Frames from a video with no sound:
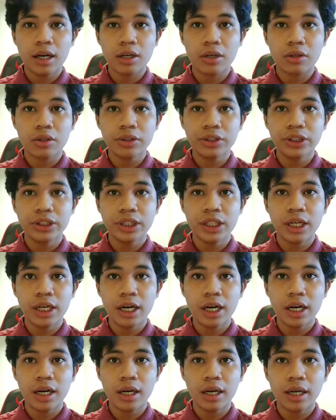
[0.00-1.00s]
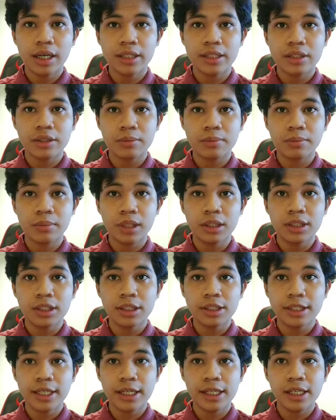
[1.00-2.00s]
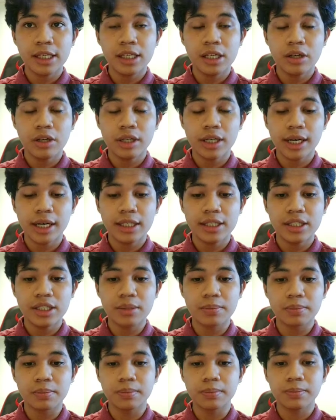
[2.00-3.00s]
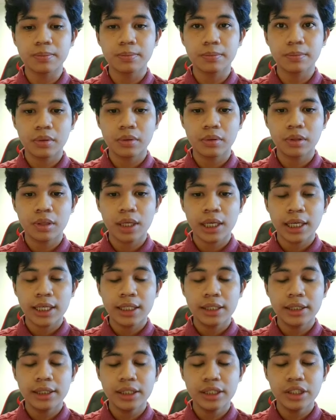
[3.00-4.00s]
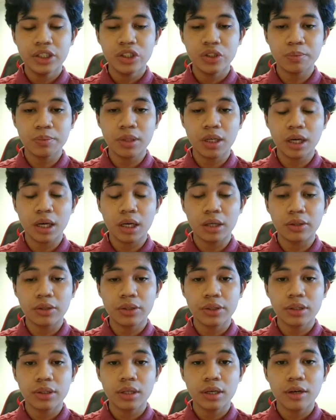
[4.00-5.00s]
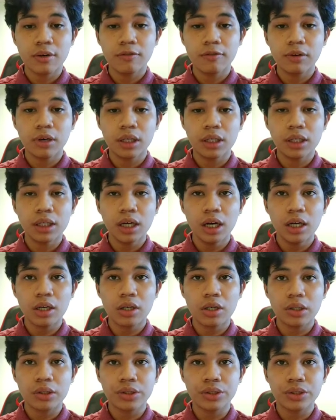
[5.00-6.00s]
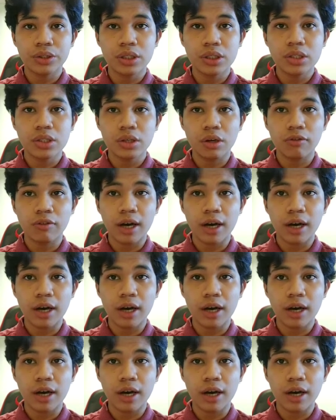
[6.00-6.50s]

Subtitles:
are considered as multicellular organisms. This is because fungi consist of